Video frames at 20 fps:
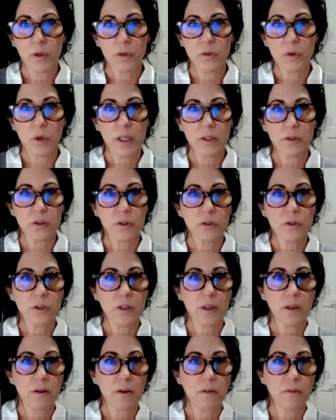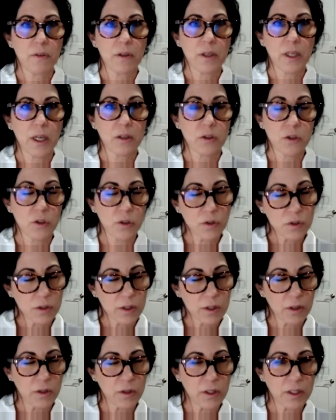of Directors of the National
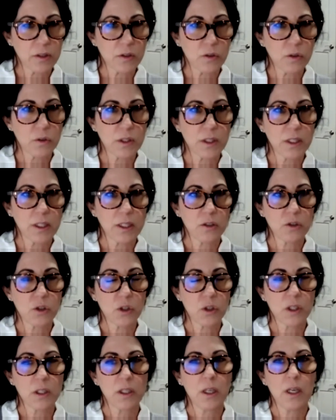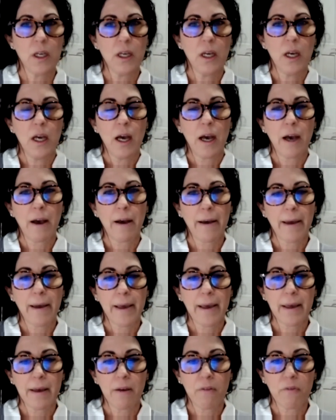Stuttering Association. I
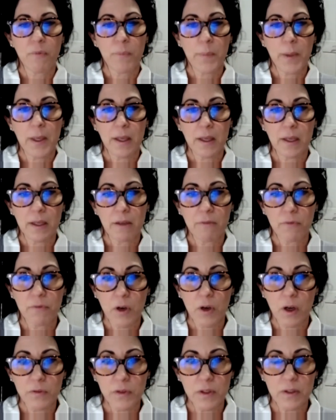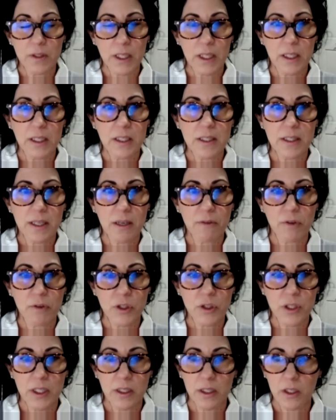have been involved in the NSA for
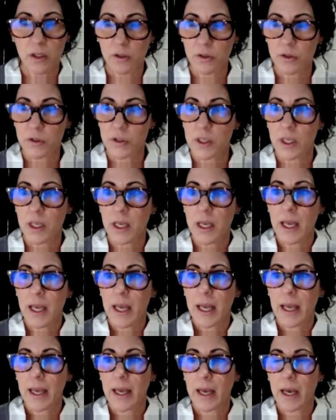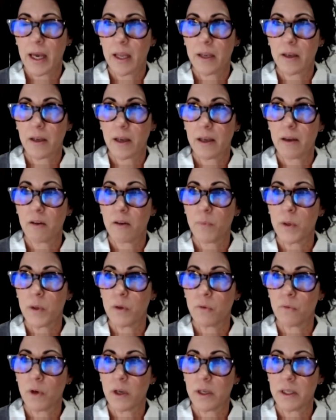10 years and I have
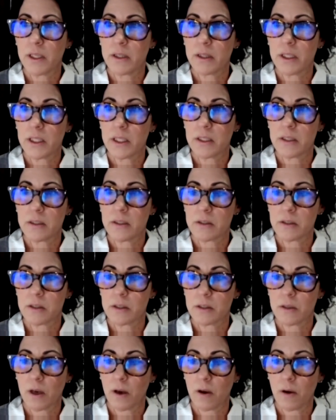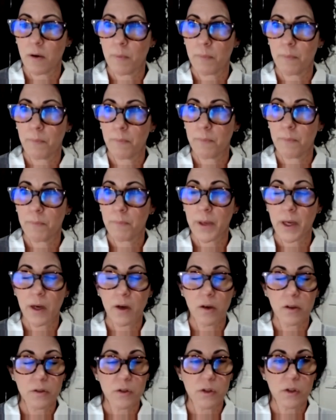been running these um,
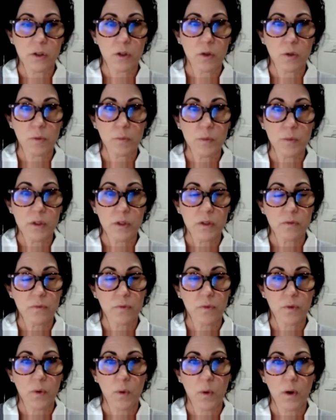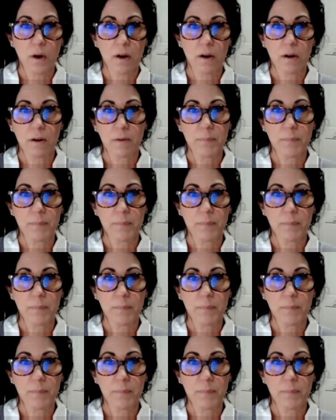parent Zooms for,